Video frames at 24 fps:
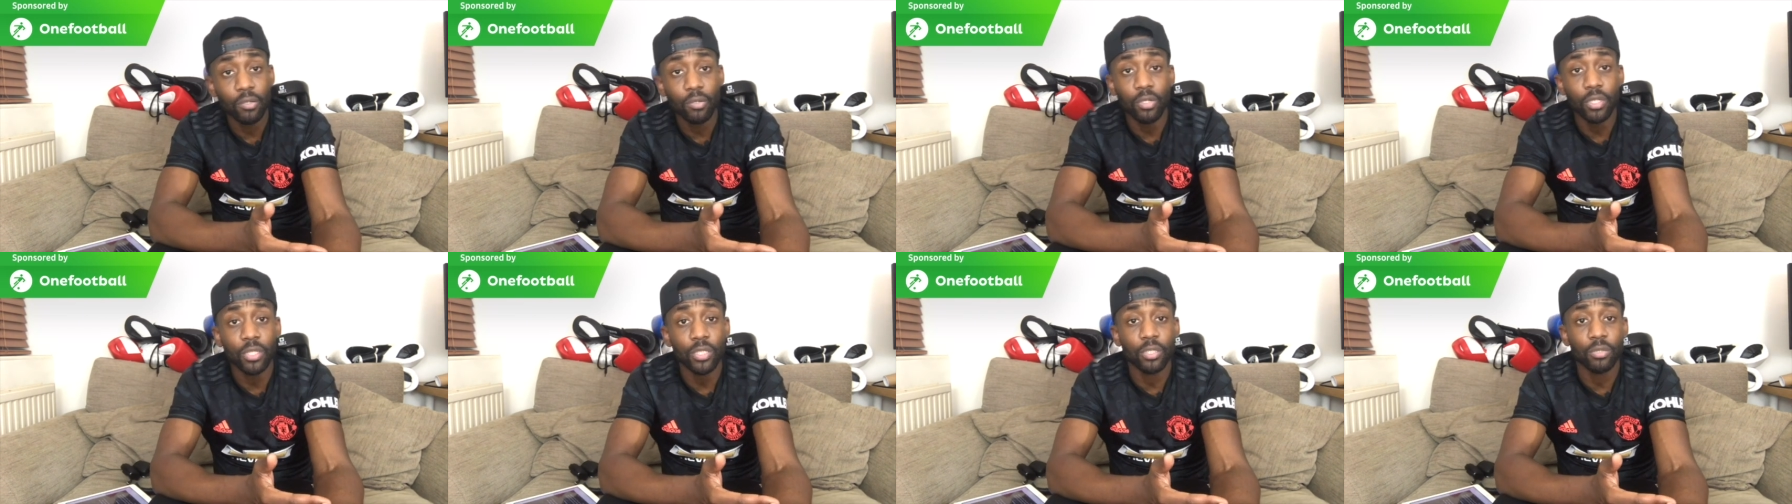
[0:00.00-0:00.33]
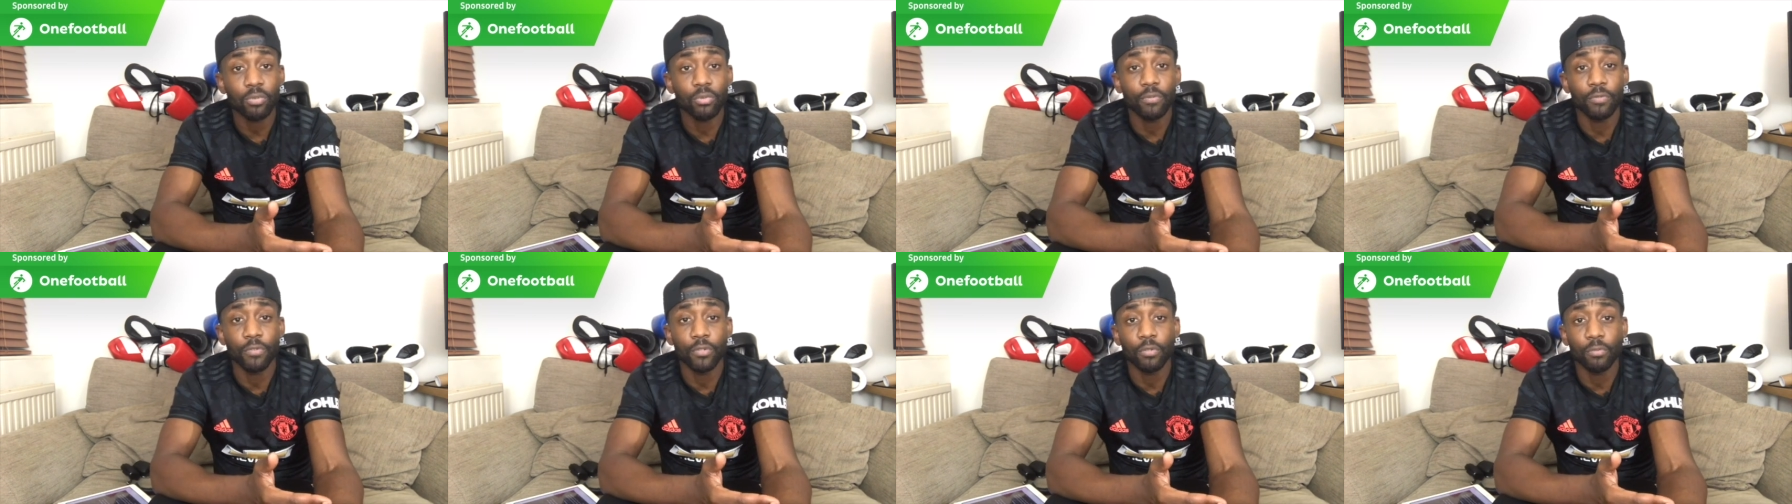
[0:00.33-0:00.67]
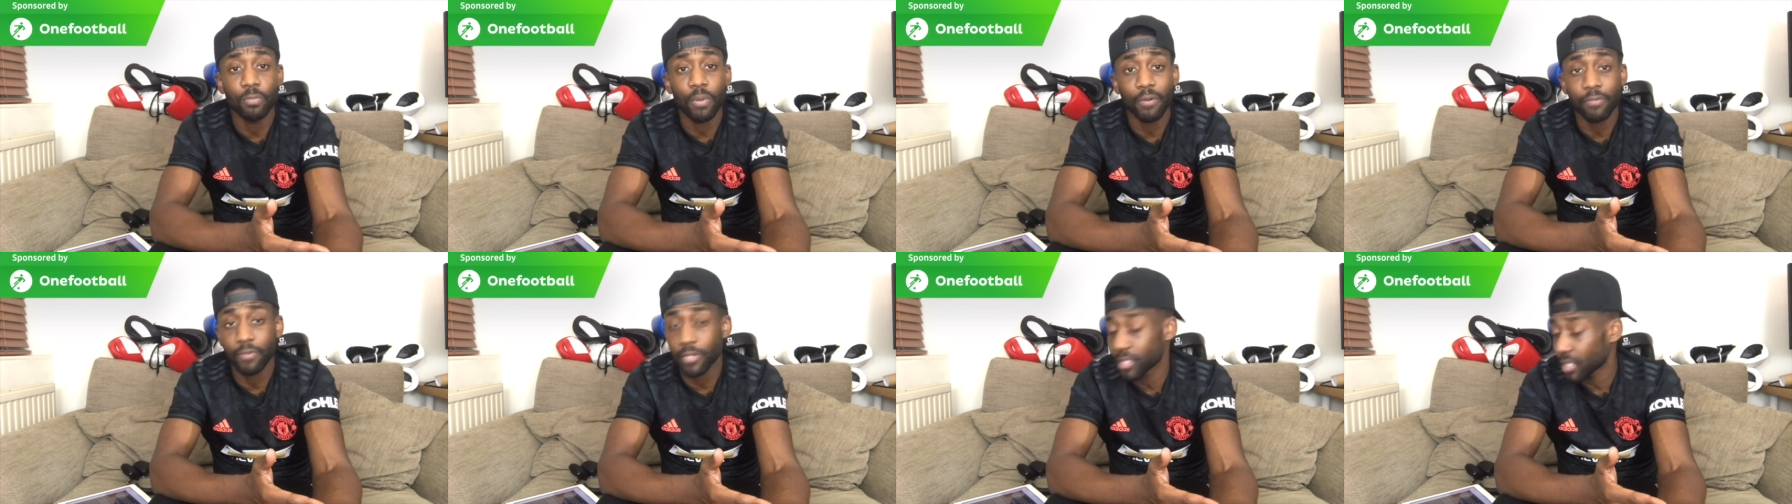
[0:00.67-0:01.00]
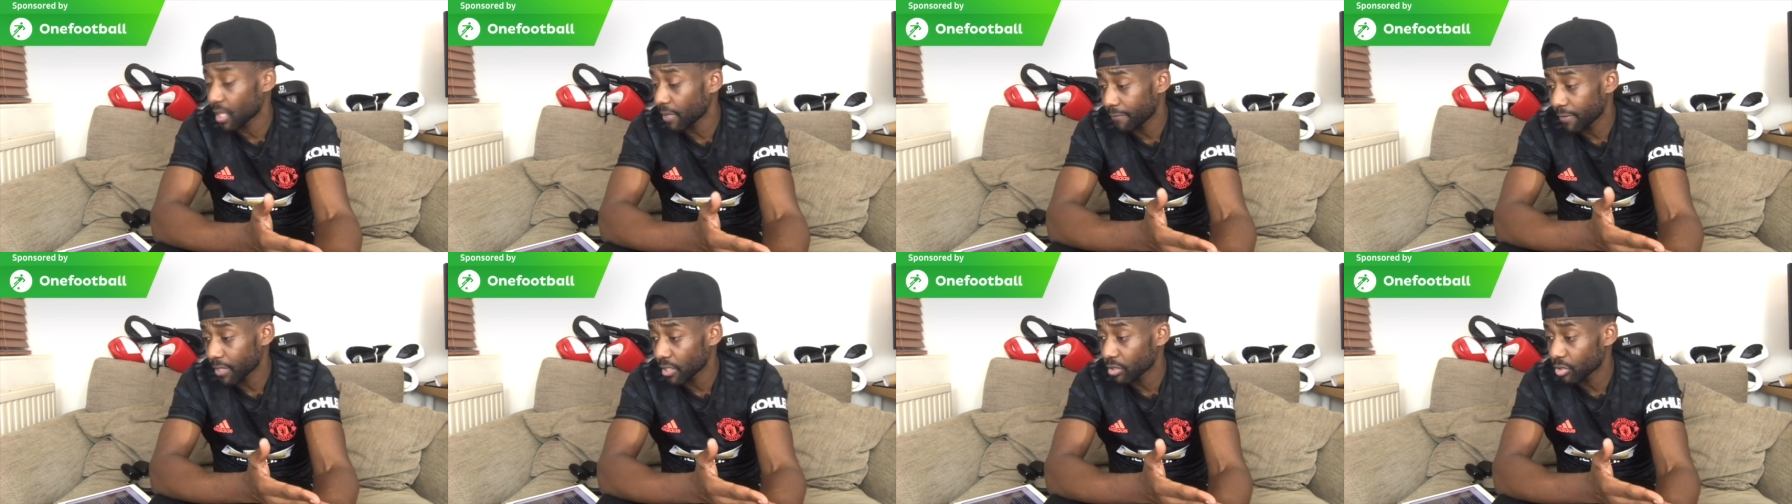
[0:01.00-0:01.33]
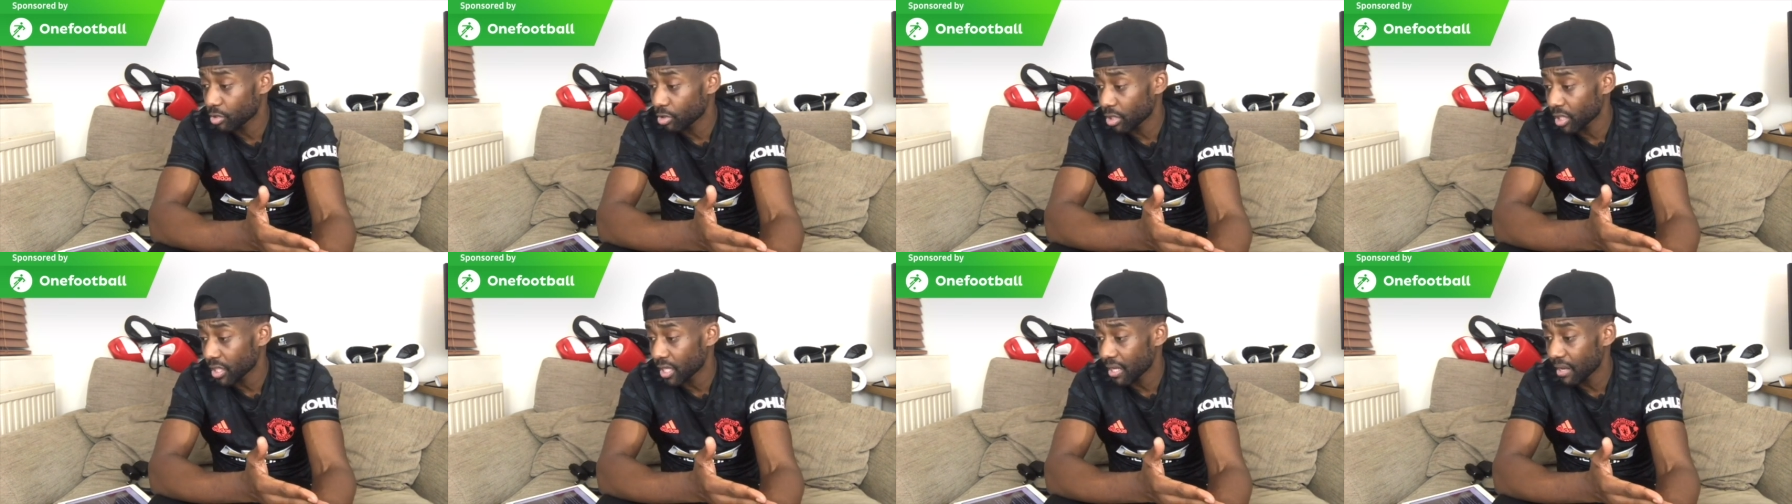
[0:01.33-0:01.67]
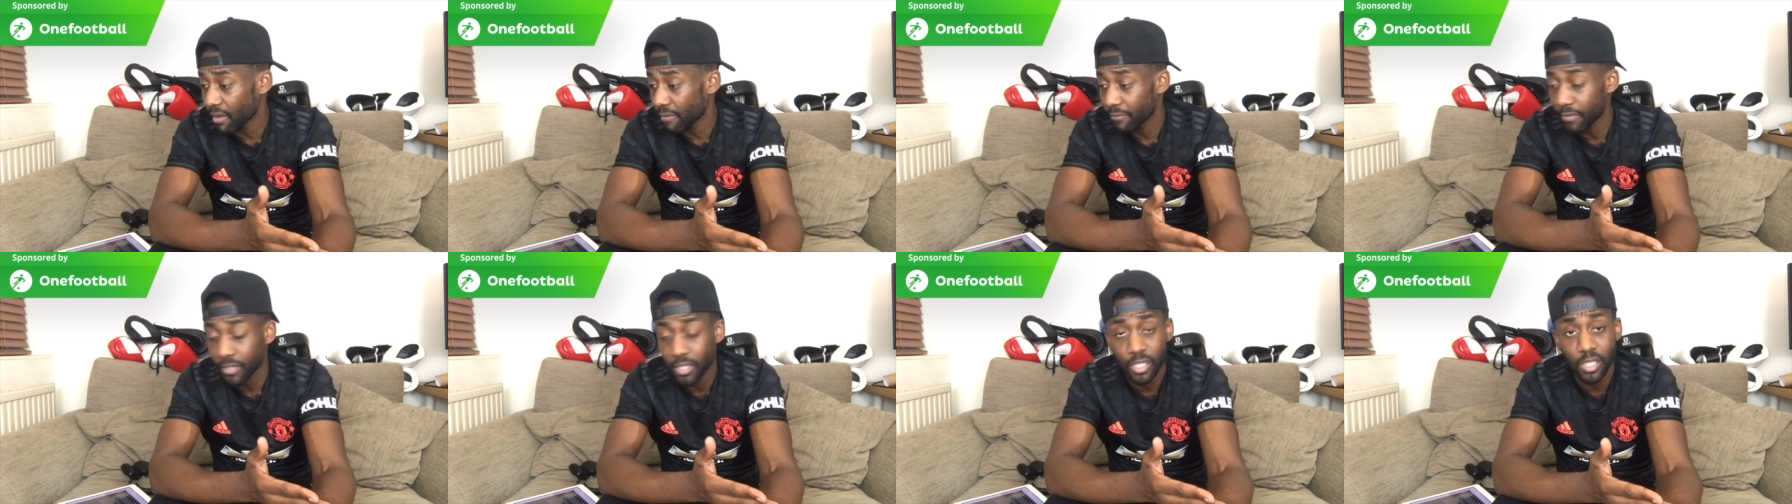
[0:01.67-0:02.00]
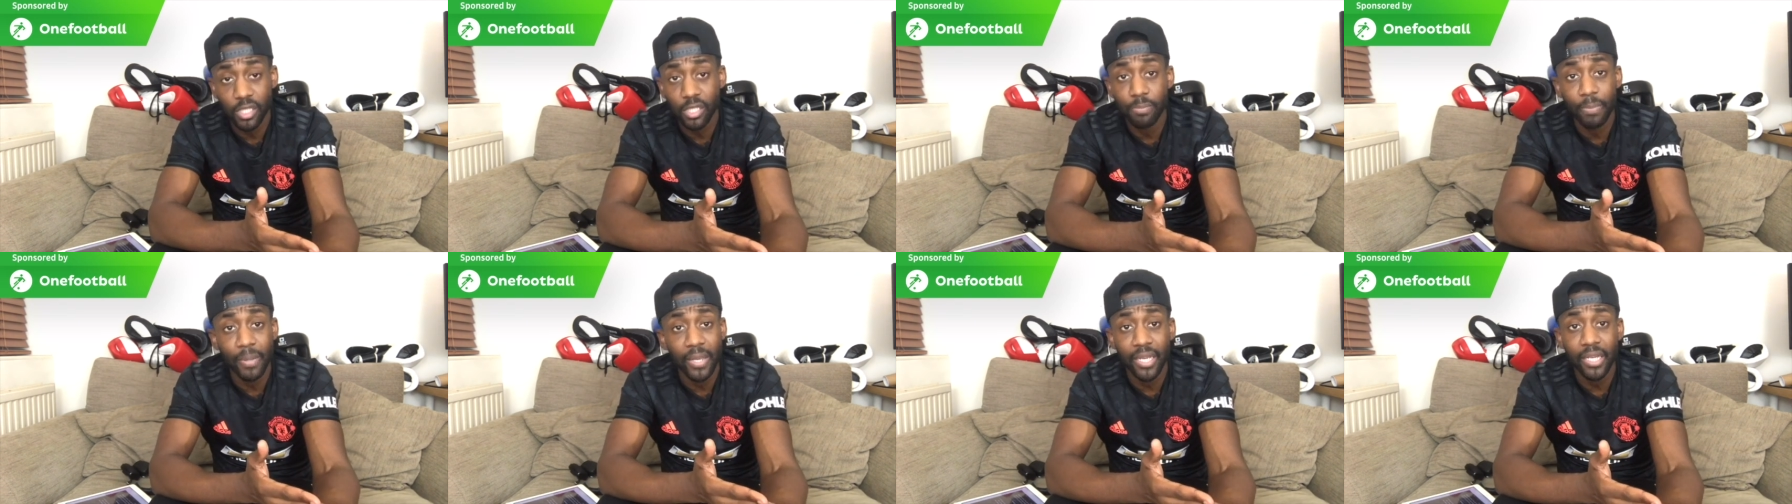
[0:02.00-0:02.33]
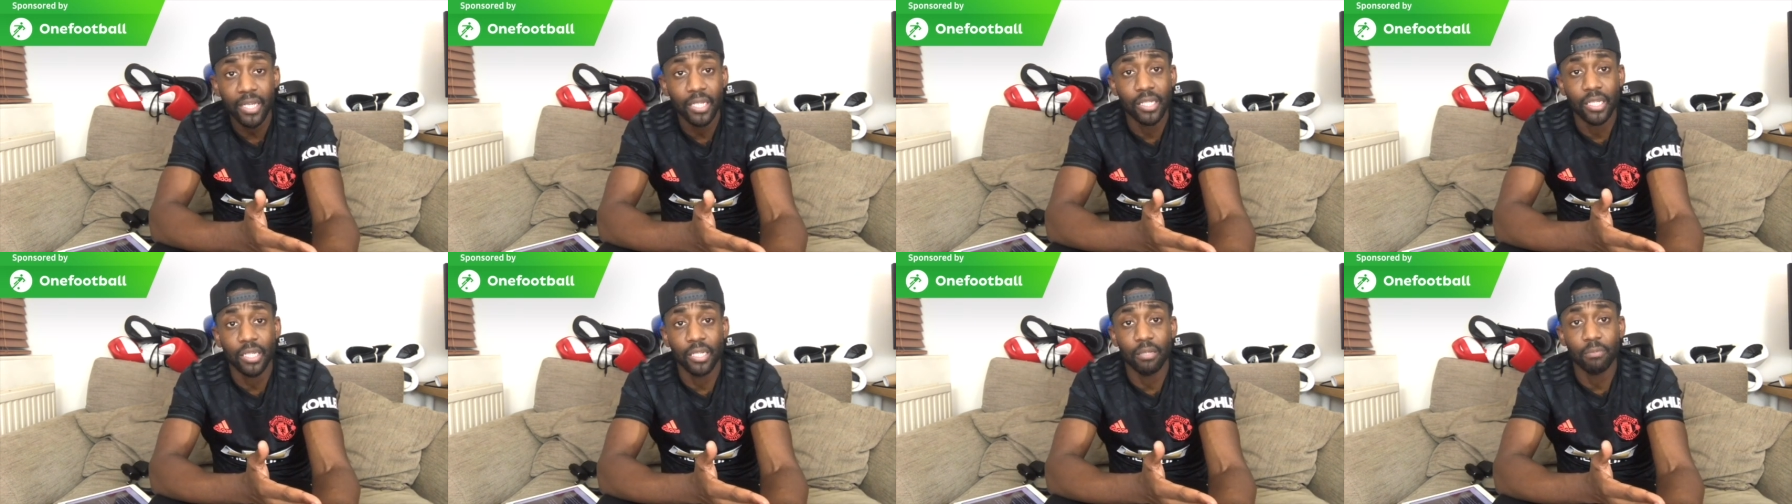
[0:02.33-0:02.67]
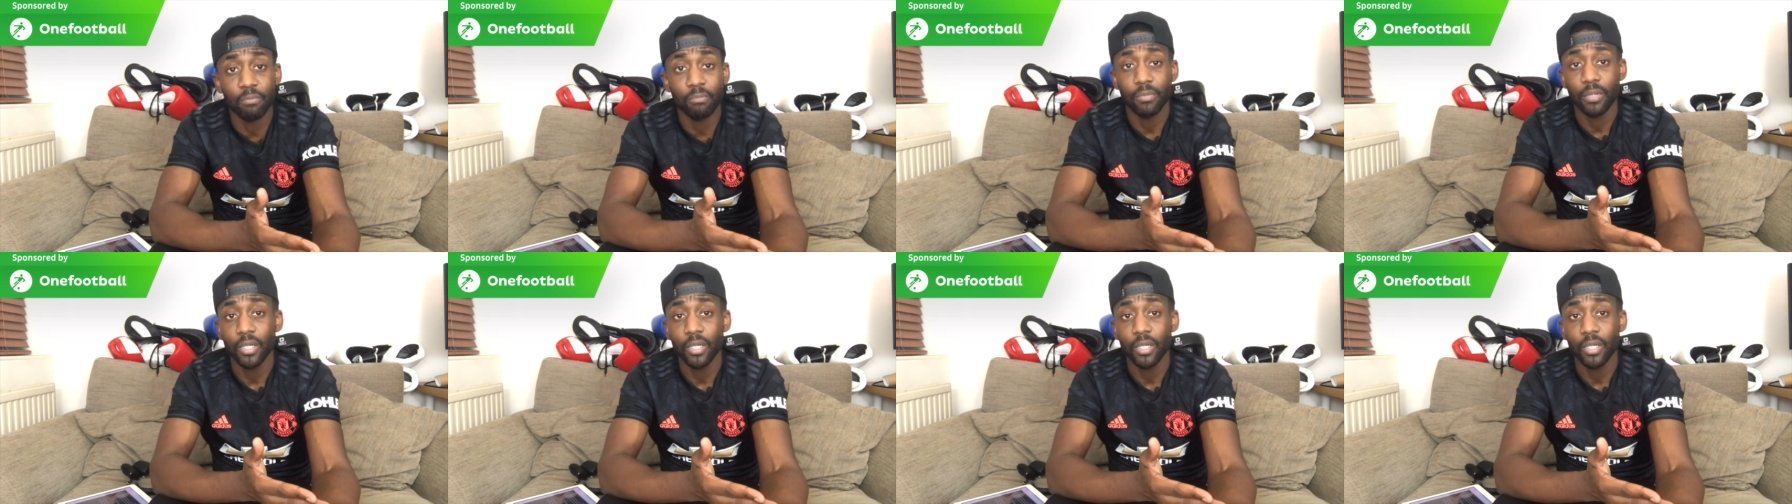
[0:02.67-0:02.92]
honest with you, bruv, because I think Johnny Evans is better than him.